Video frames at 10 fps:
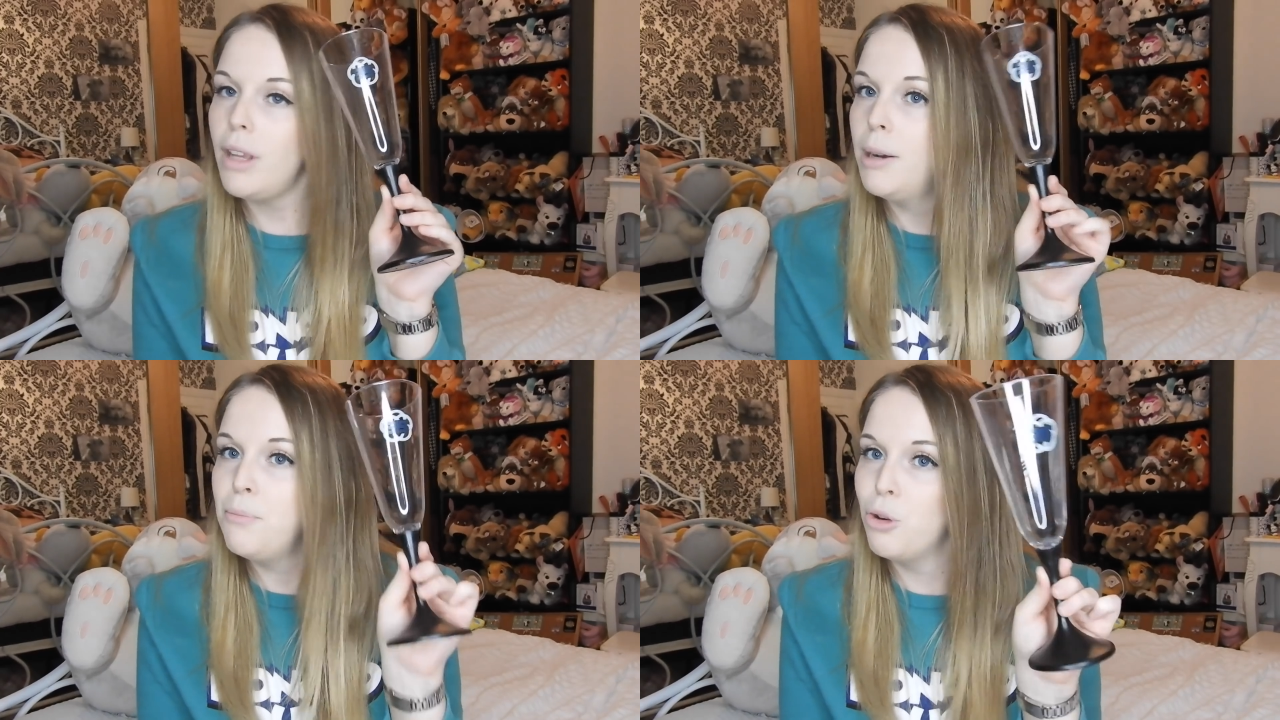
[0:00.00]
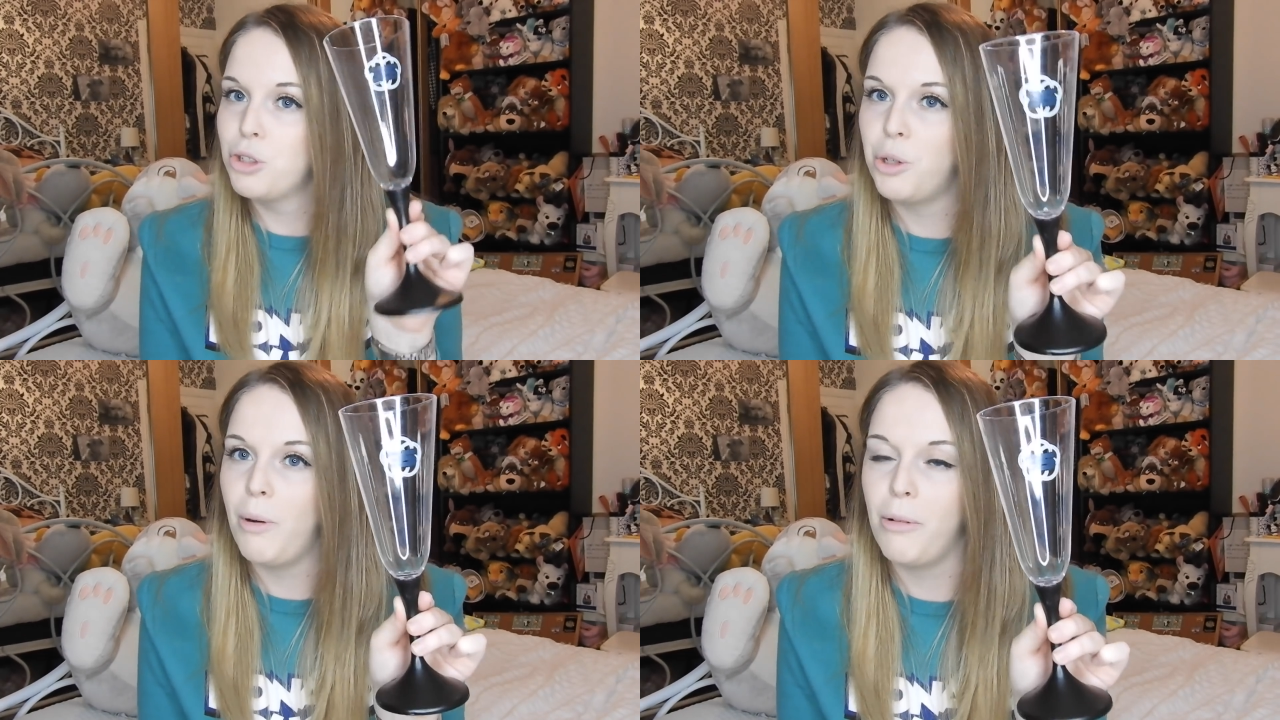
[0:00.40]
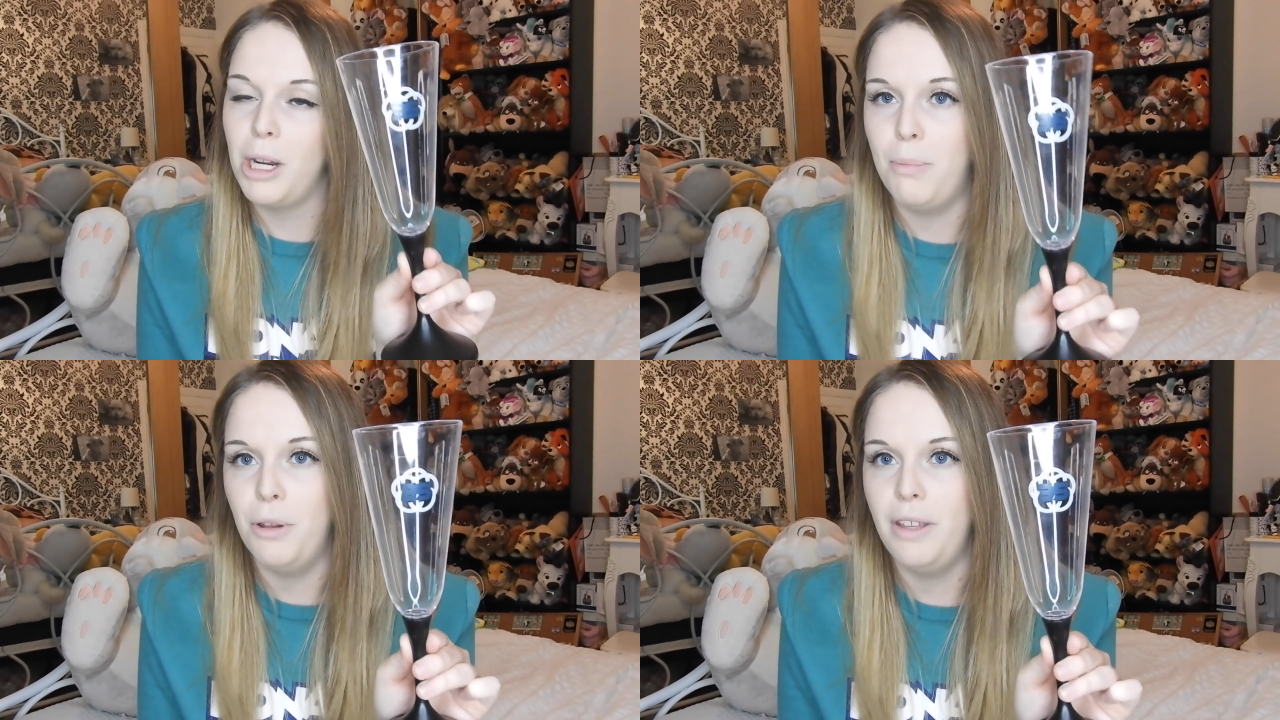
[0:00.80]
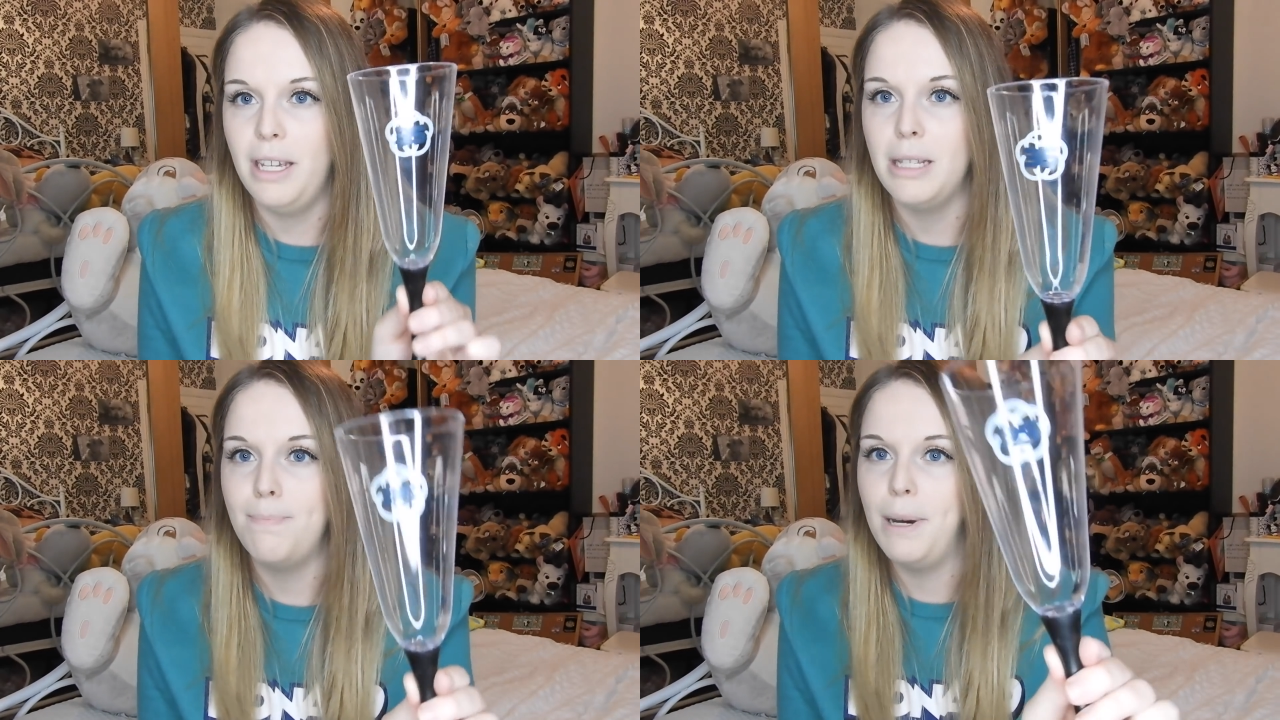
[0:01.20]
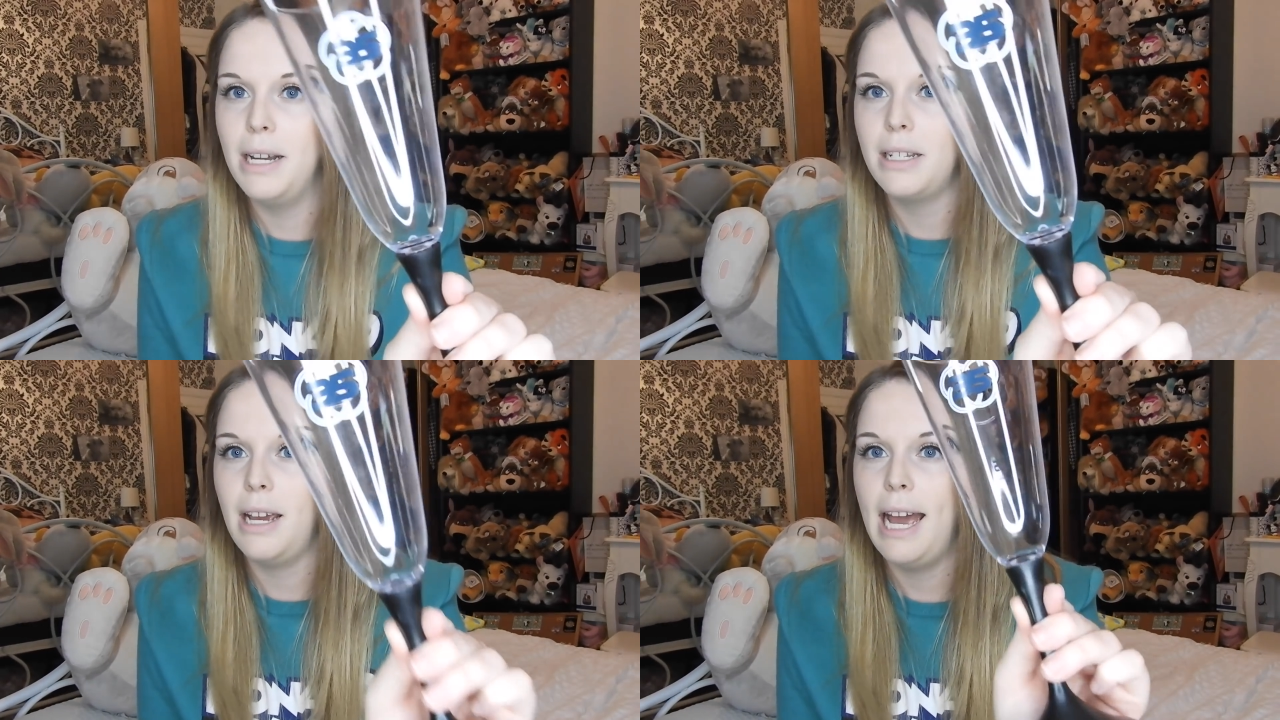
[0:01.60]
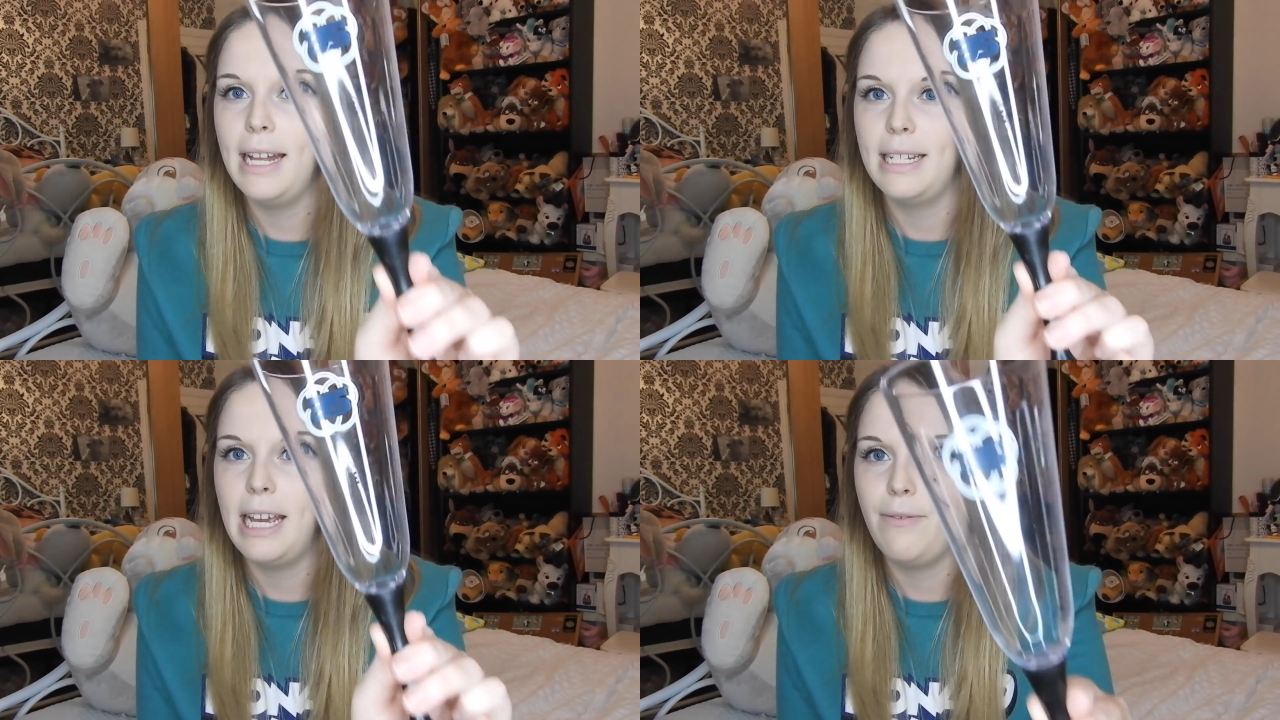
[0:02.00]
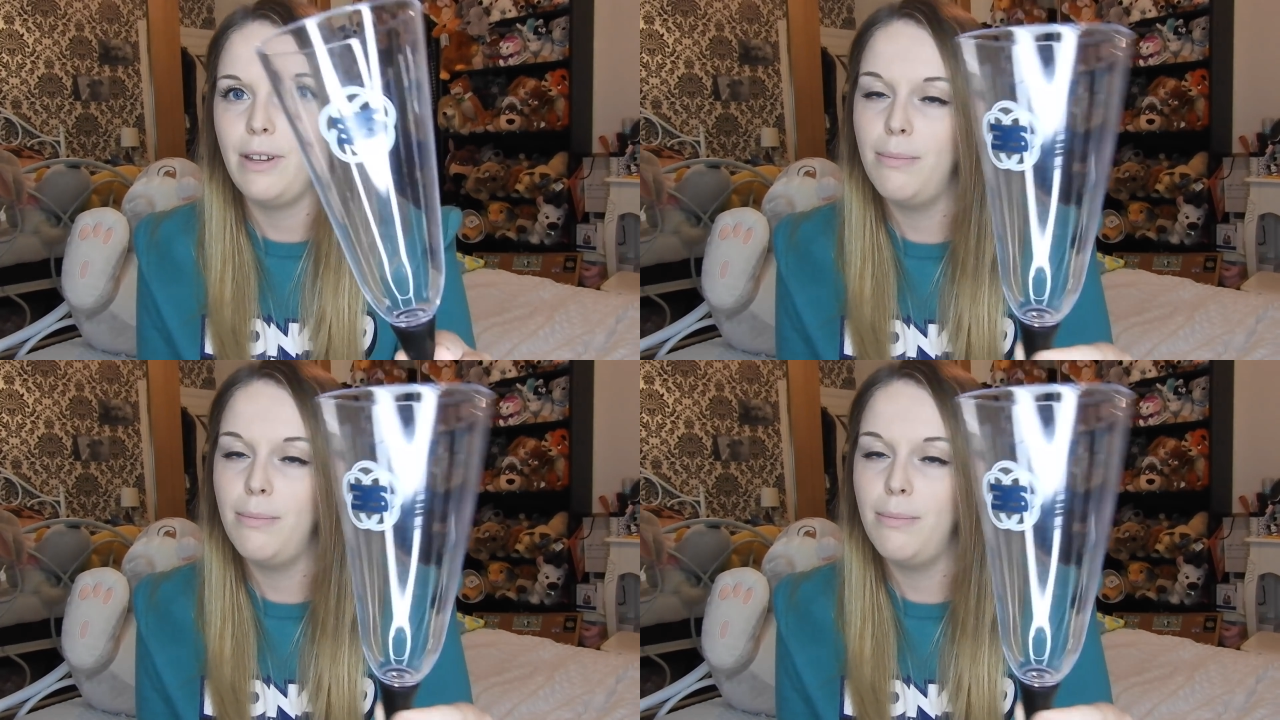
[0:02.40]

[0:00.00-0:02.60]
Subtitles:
I'm not sure where I'm going to put this, but I had to have